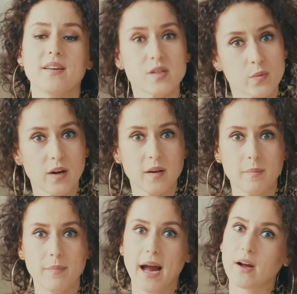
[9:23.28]
this one
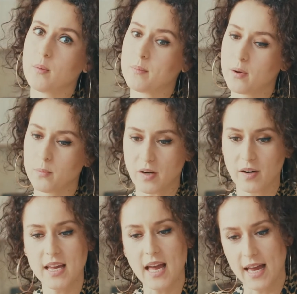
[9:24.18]
back on my
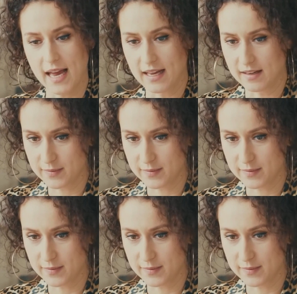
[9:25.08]
weary head.